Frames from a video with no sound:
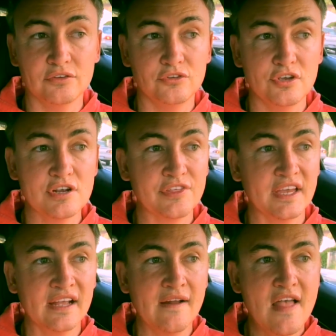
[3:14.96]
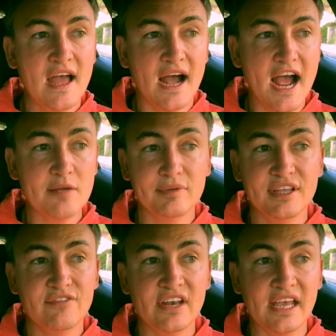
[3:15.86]
do your thing. I
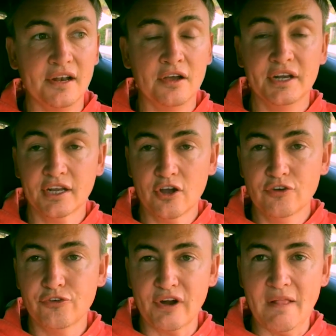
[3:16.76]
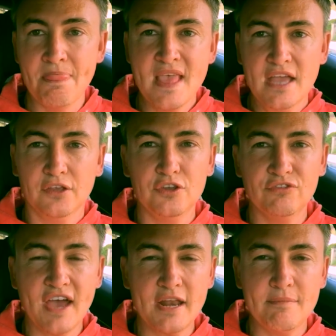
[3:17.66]
believe in it and I'm gonna go for it.
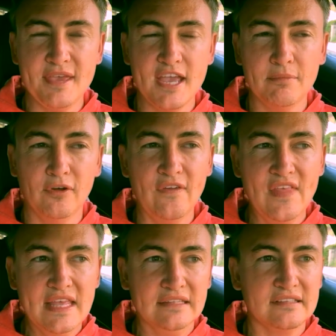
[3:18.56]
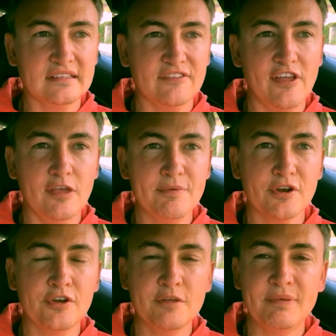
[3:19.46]
You've gotta be able to develop your
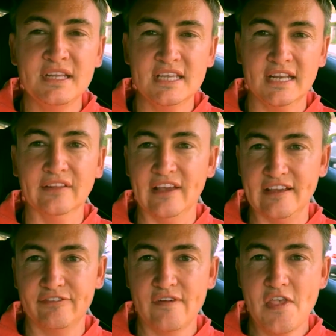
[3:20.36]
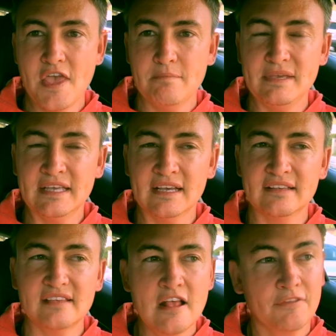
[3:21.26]
own opinion in life
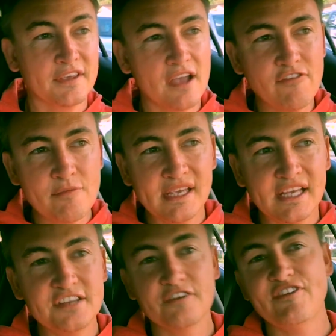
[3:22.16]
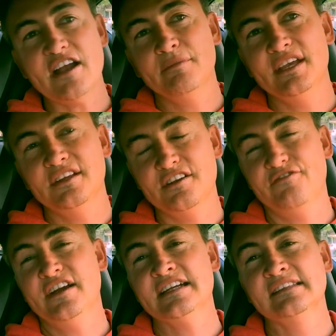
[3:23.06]
because the government and your family and your
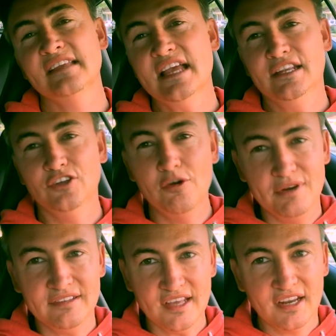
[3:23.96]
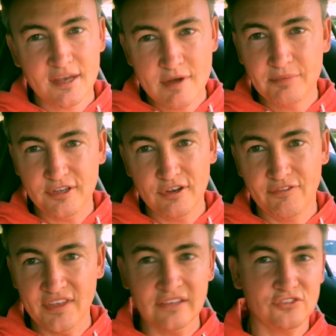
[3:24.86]
friends, nobody's gonna come up to you
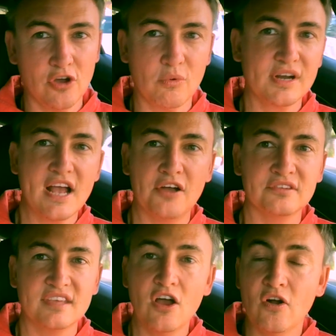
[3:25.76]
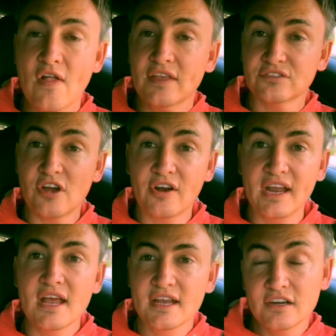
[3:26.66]
if things don't work out and say, oh,
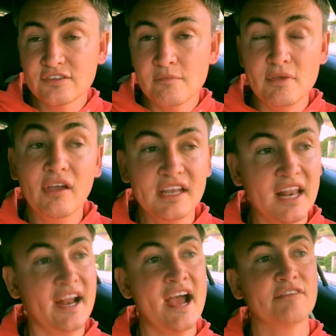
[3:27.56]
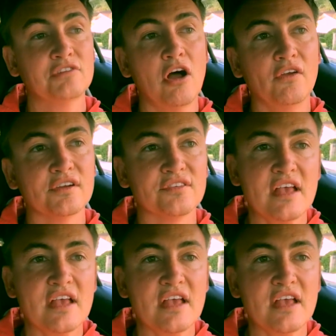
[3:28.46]
sorry, here's $1.5 million